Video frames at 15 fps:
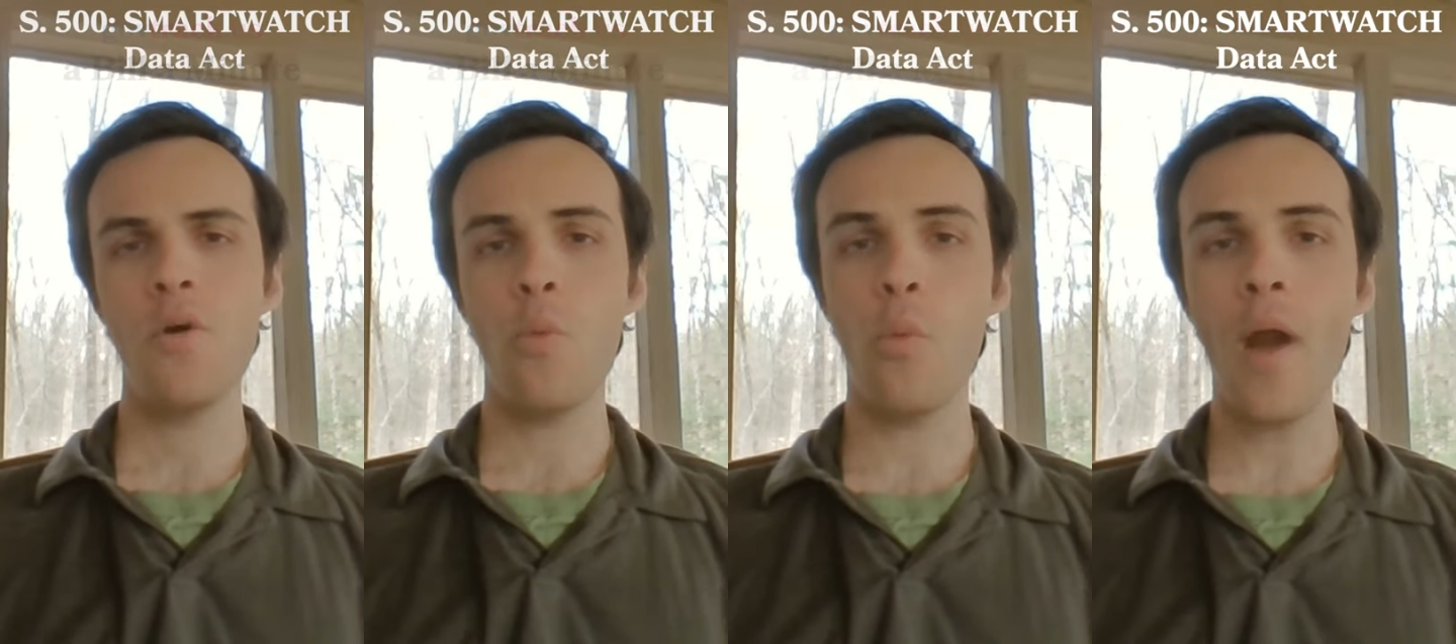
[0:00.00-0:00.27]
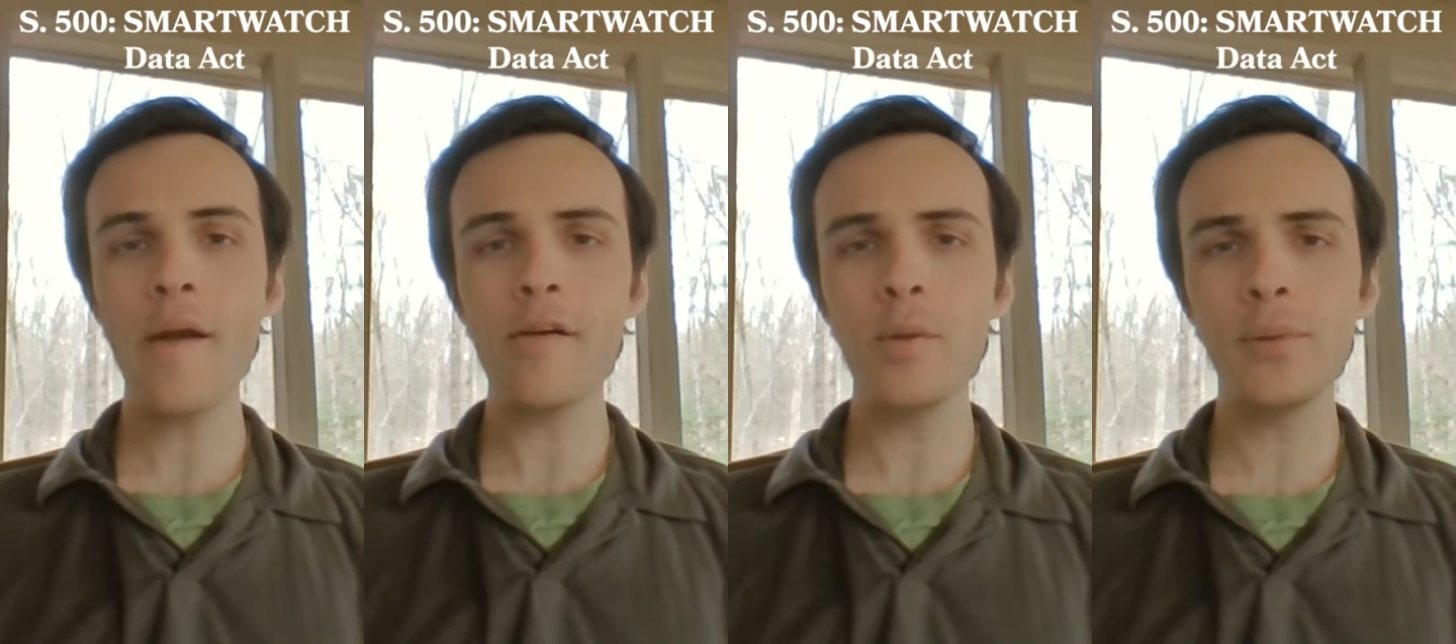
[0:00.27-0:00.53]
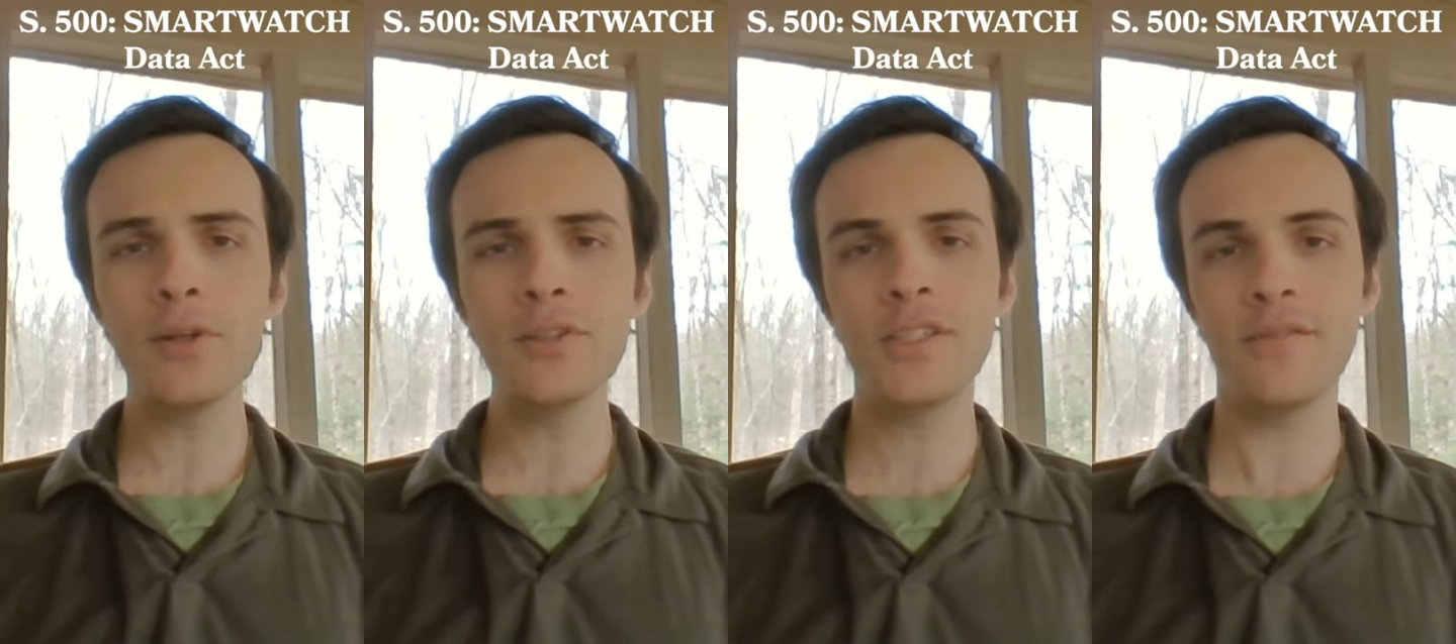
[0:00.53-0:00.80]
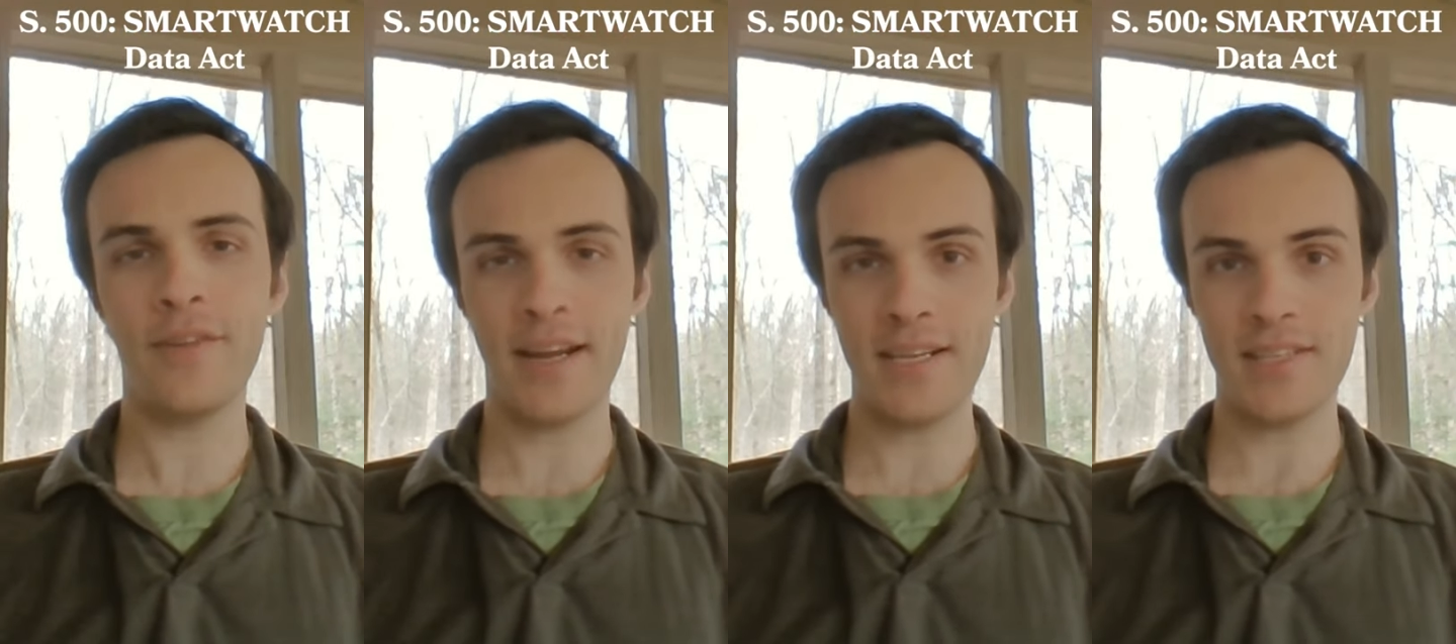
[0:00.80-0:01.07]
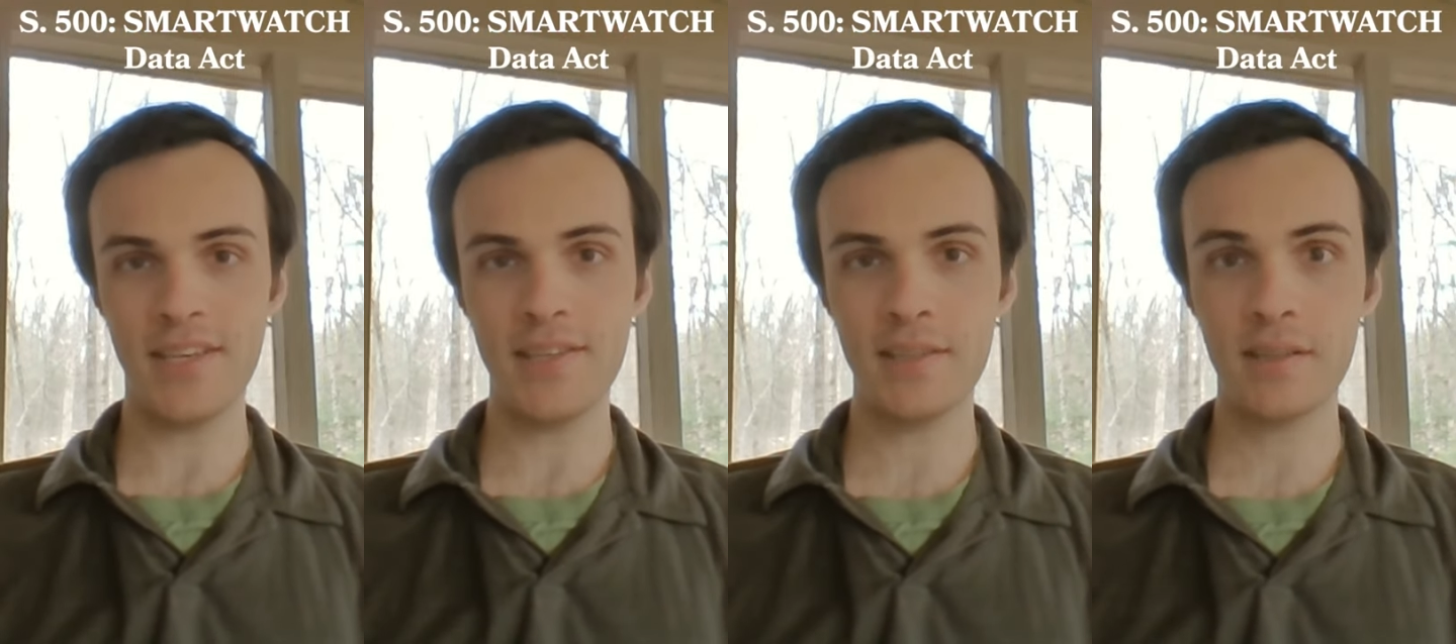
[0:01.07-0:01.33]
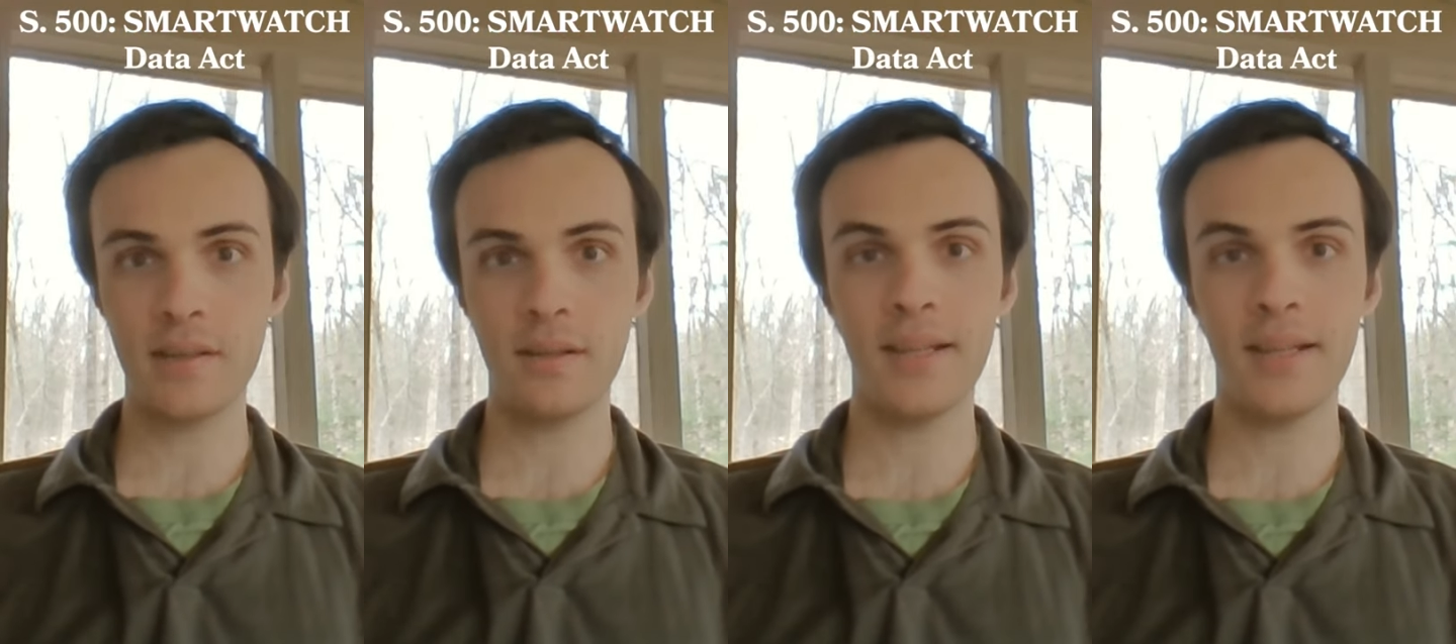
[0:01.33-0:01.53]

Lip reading: Wearable devices